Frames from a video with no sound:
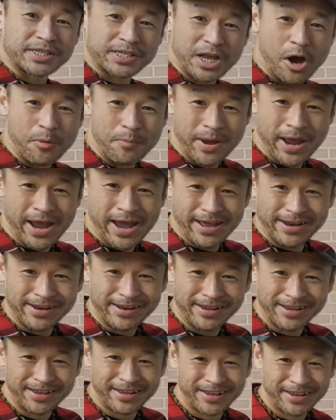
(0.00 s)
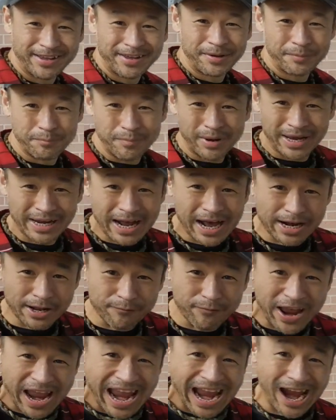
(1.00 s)
snowman made out
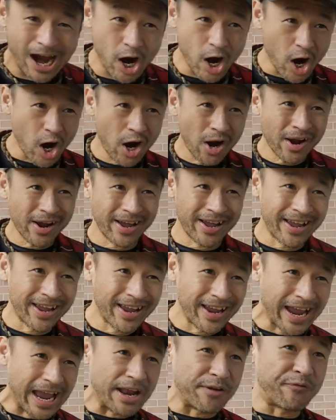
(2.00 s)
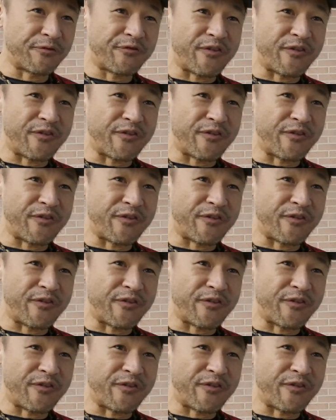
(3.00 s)
of air and